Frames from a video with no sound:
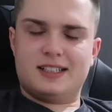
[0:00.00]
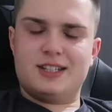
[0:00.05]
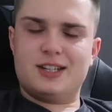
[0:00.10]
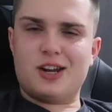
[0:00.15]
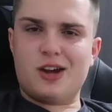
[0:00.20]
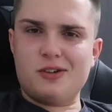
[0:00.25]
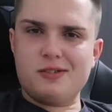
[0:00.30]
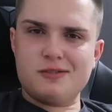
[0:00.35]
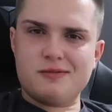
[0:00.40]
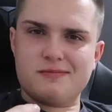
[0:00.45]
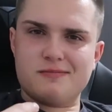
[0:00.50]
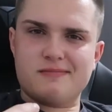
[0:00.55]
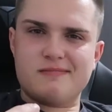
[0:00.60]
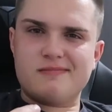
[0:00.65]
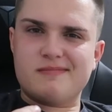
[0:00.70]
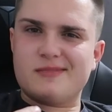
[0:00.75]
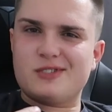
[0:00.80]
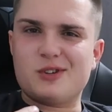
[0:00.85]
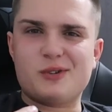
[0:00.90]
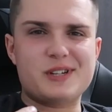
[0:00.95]
you know,
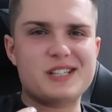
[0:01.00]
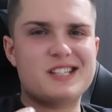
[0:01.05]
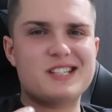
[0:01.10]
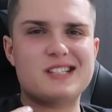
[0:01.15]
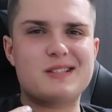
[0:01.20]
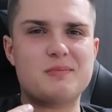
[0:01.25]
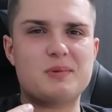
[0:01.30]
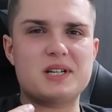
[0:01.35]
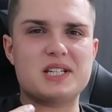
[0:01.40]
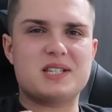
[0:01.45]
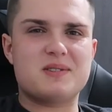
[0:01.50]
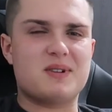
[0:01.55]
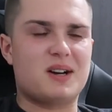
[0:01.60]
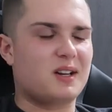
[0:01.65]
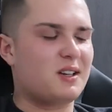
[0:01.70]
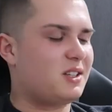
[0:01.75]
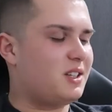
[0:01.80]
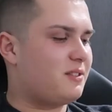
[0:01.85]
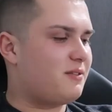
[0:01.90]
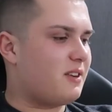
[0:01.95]
it's always good to put a
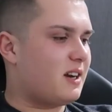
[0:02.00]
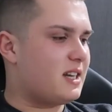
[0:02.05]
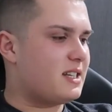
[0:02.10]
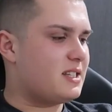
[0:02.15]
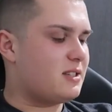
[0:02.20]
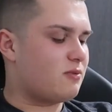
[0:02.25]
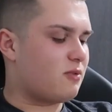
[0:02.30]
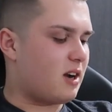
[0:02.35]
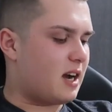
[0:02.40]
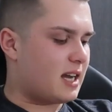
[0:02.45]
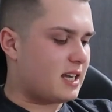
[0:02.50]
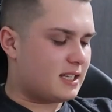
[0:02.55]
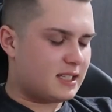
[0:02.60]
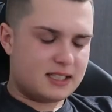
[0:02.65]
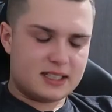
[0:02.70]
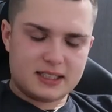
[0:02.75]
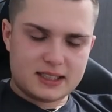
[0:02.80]
smile on your face. Right,